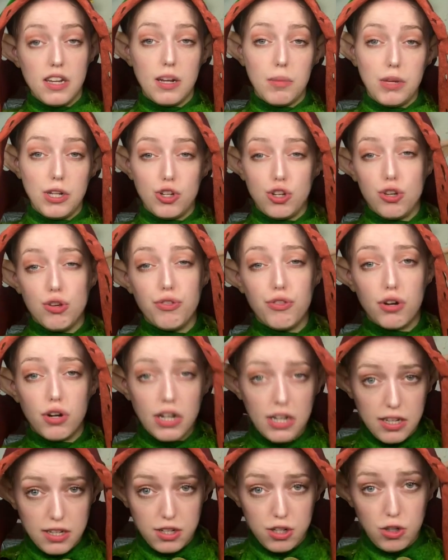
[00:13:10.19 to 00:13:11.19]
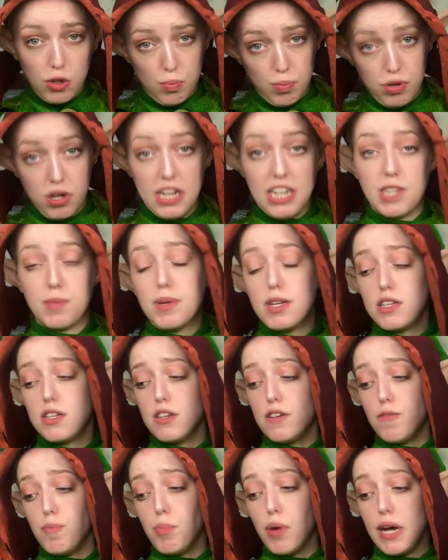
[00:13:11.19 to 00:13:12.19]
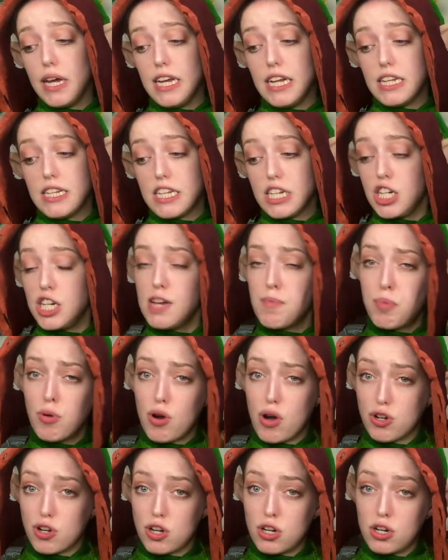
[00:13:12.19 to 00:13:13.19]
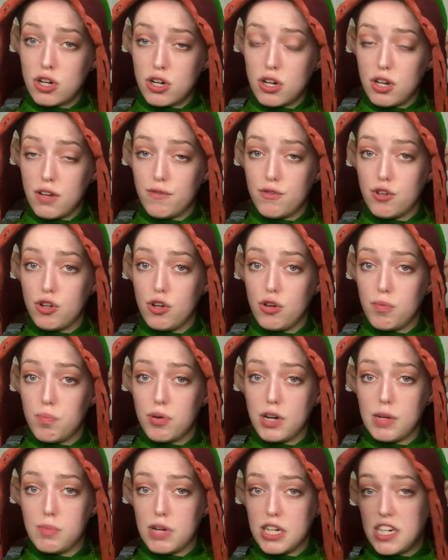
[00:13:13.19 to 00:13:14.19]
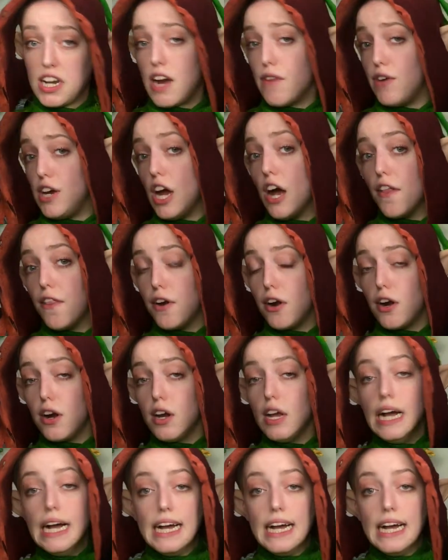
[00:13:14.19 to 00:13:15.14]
I mean, $230 is still pretty expensive, but it is a cheaper alternative to pretty much every other